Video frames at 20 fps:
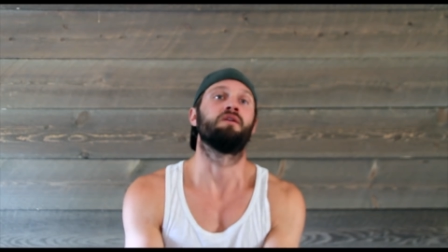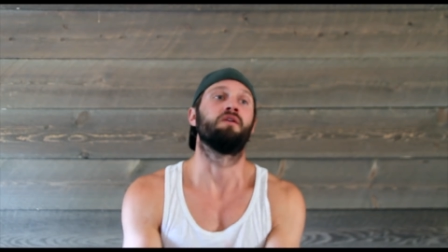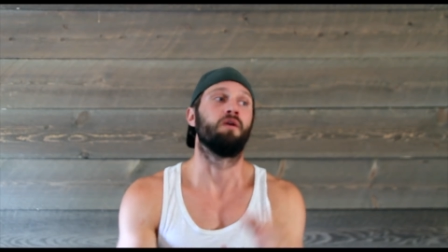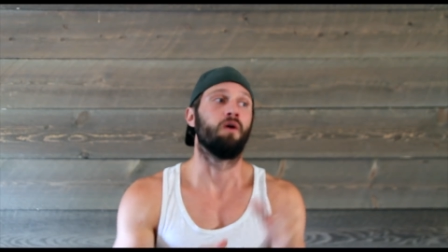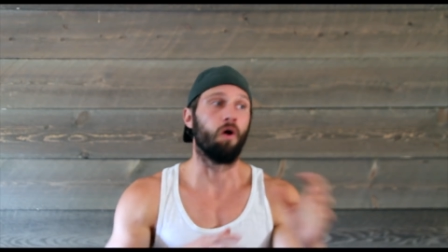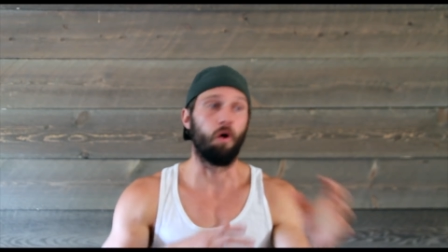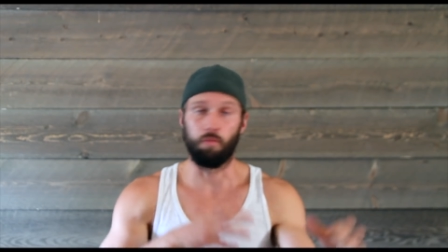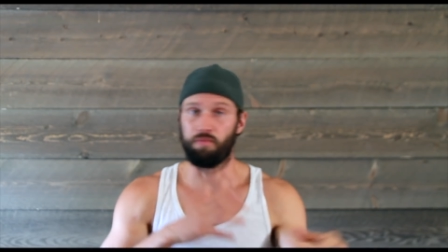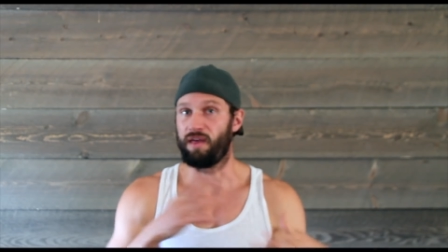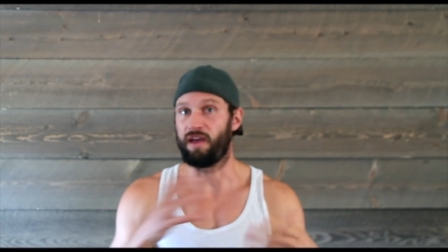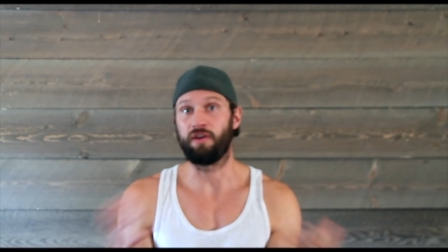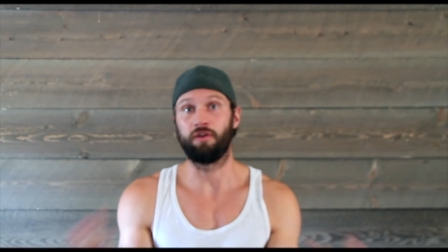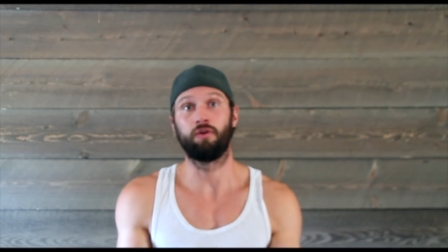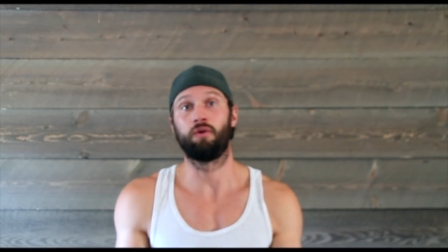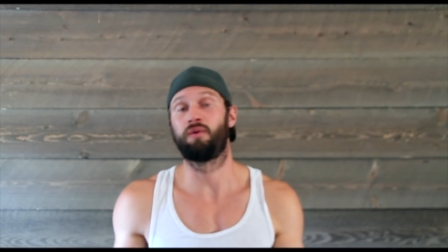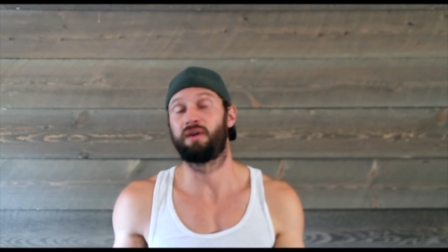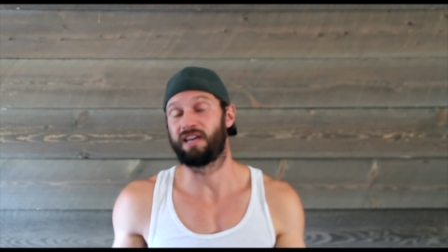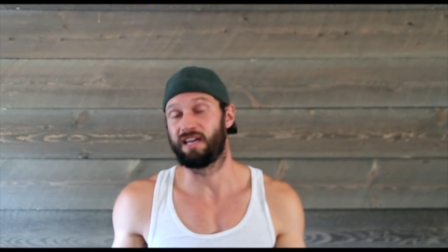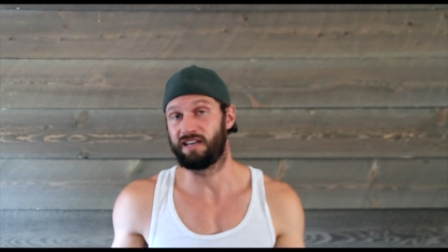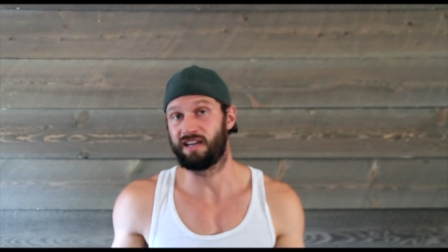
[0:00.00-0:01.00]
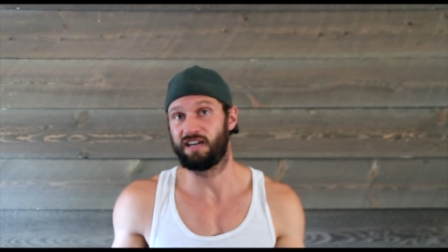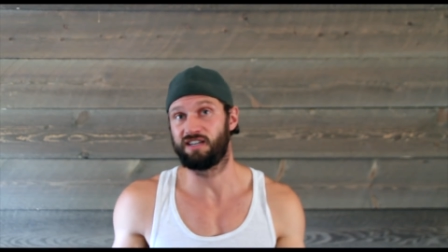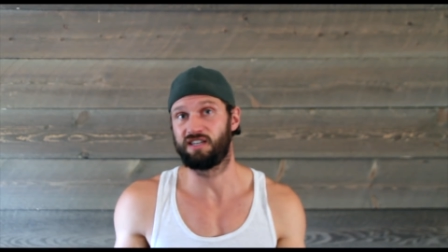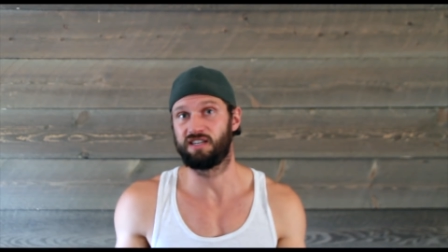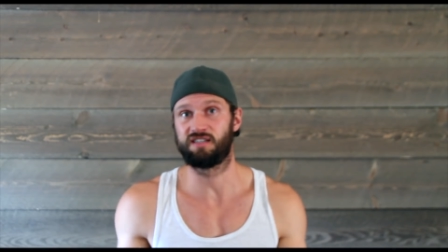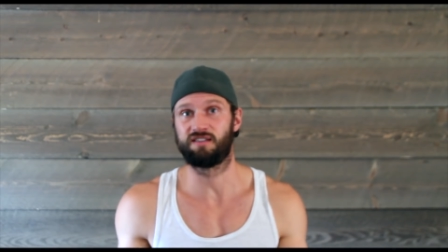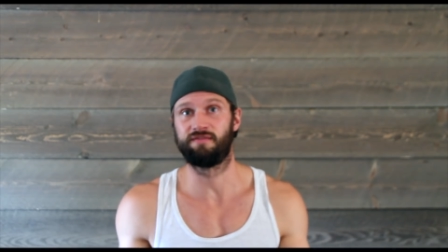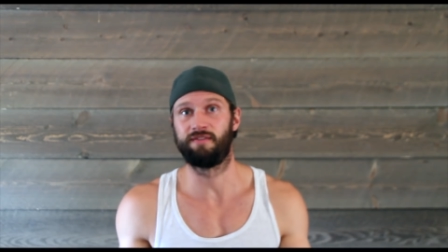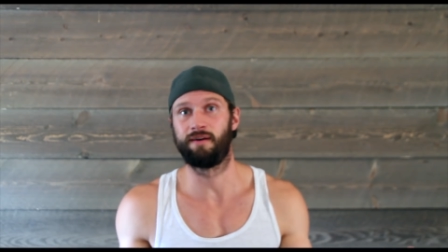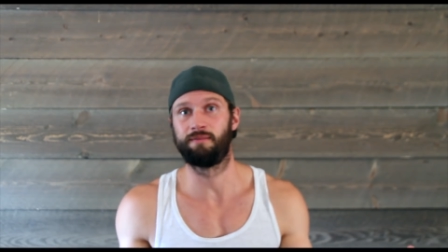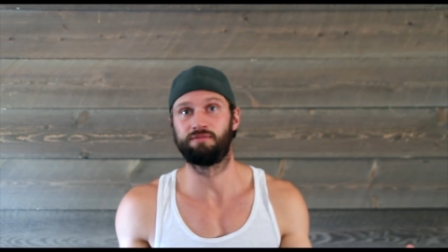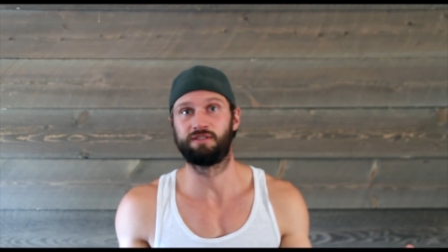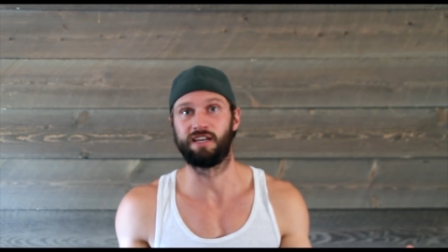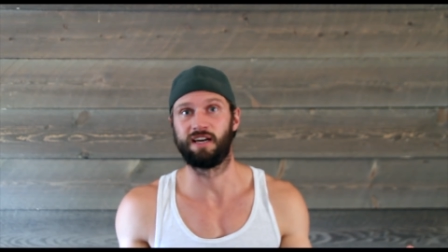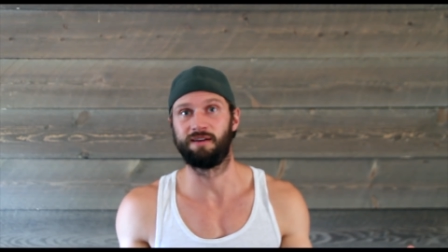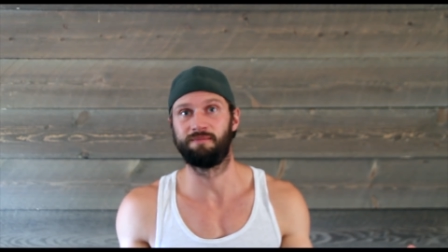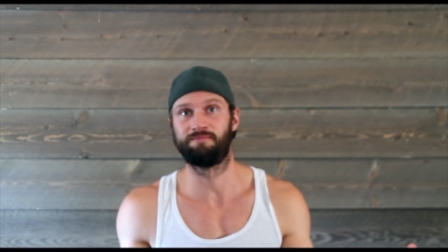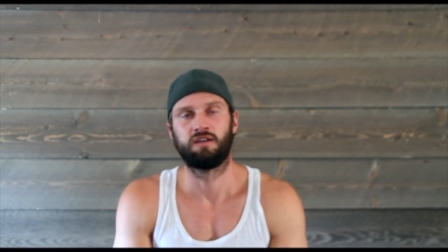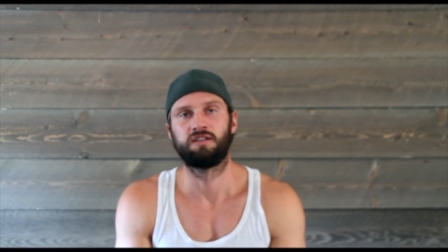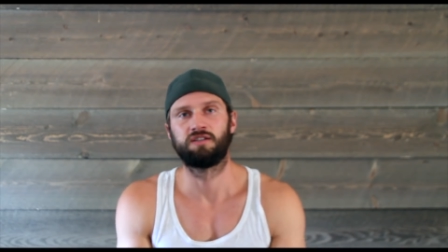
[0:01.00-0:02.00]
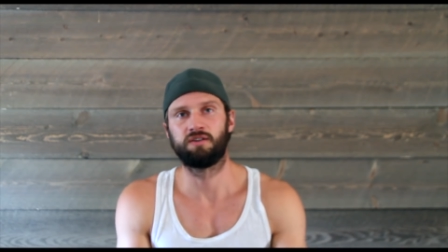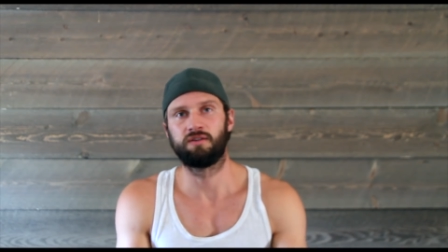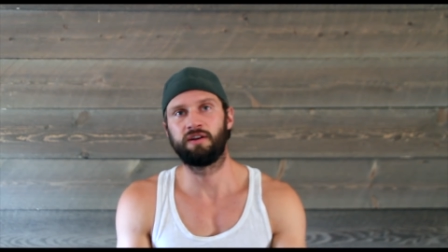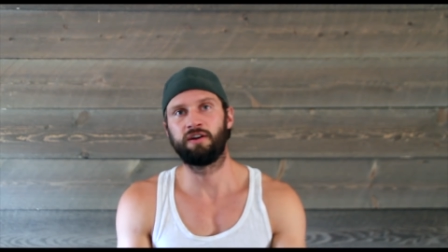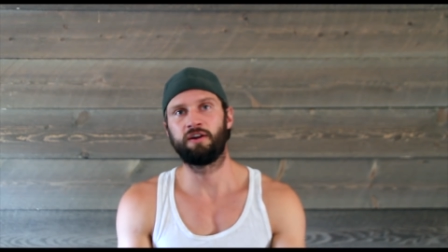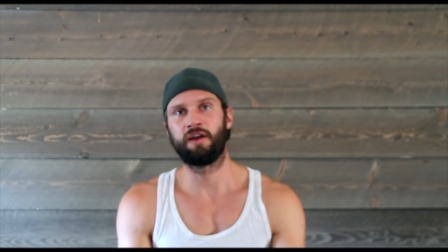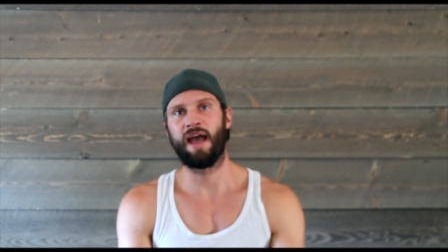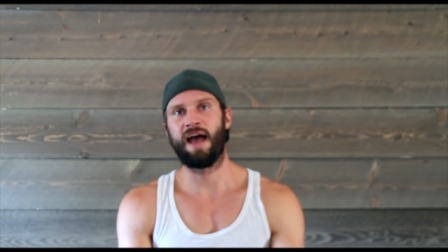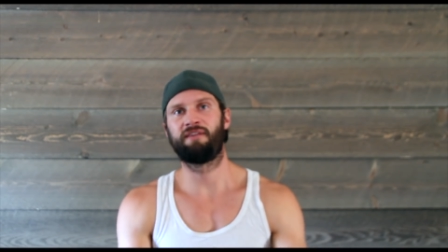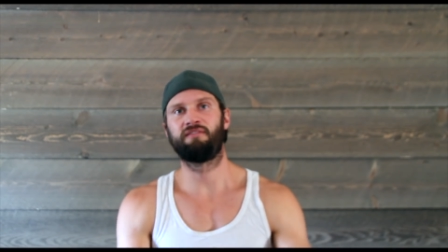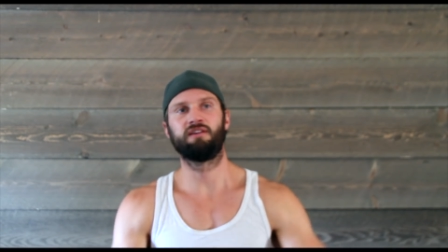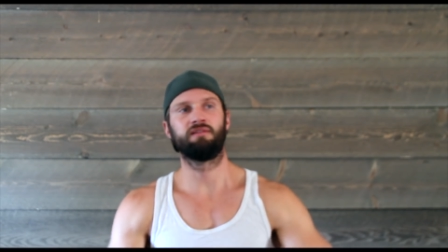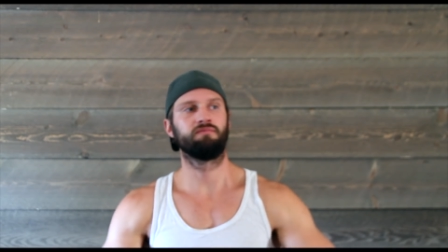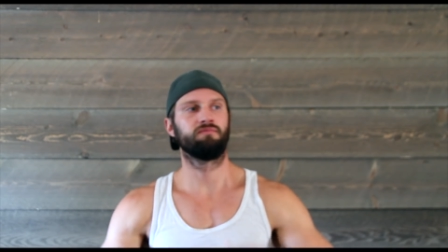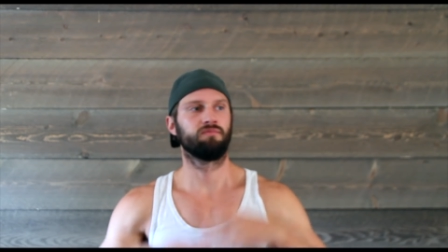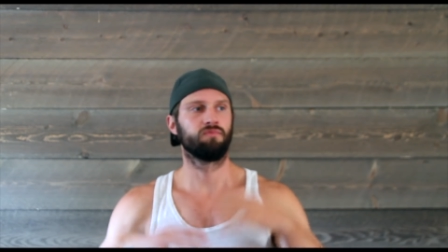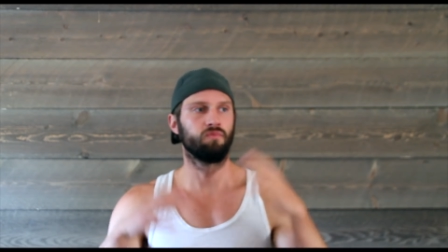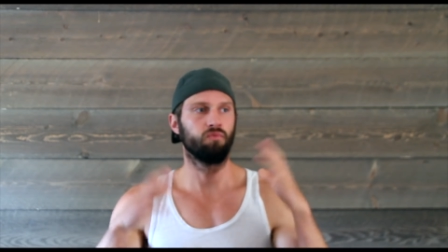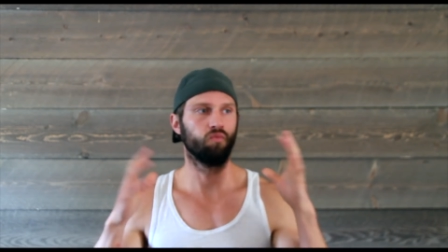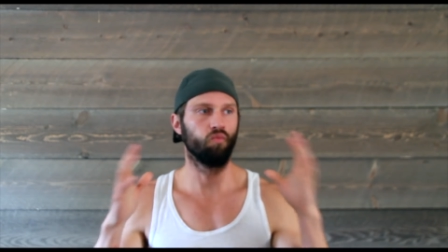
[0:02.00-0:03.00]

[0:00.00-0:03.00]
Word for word: hope that you don't get digestive upset. So there you have it.